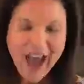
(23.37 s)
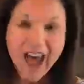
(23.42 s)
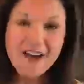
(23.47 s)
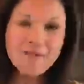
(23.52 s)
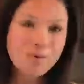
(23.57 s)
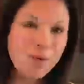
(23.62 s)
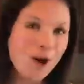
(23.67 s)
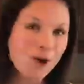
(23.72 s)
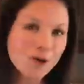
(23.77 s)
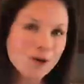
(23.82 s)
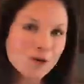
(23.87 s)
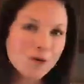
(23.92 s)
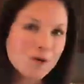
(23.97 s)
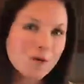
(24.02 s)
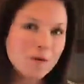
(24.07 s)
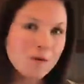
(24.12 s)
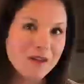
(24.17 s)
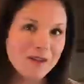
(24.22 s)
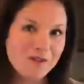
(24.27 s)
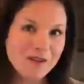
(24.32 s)
I've partnered
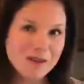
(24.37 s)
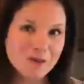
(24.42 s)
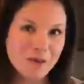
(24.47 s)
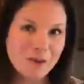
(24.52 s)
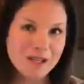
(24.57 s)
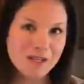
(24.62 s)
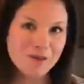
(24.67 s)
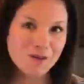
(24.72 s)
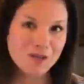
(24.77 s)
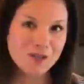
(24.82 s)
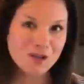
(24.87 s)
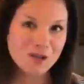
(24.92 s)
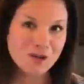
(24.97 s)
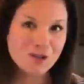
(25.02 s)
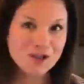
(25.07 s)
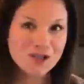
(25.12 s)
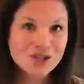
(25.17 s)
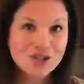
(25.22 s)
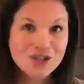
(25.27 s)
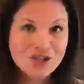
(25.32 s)
with Beef What's for
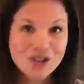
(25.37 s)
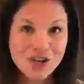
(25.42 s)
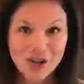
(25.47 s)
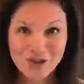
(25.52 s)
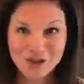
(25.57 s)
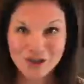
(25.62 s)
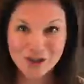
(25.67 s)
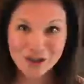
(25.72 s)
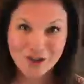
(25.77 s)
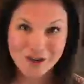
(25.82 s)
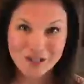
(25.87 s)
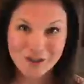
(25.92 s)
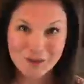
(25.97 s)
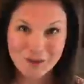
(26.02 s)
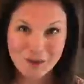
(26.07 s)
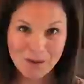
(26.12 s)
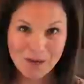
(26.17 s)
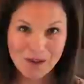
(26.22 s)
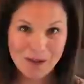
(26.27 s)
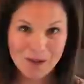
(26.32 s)
Dinner to share this
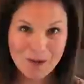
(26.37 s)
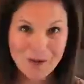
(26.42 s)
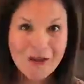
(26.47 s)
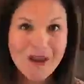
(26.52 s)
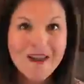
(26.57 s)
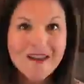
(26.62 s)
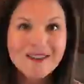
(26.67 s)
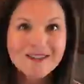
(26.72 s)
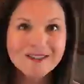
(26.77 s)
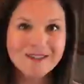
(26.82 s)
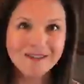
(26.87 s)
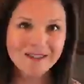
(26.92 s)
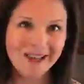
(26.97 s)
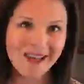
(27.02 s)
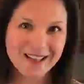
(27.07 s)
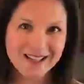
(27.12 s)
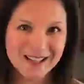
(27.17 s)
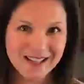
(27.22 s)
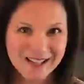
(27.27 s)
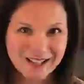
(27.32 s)
recipe with you, so
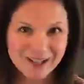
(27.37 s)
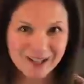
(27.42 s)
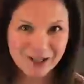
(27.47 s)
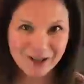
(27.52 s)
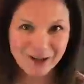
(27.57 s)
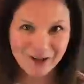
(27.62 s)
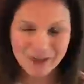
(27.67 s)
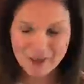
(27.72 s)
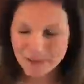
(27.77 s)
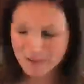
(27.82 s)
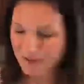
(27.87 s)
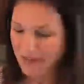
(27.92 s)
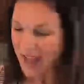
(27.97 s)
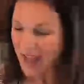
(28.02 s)
let's get started.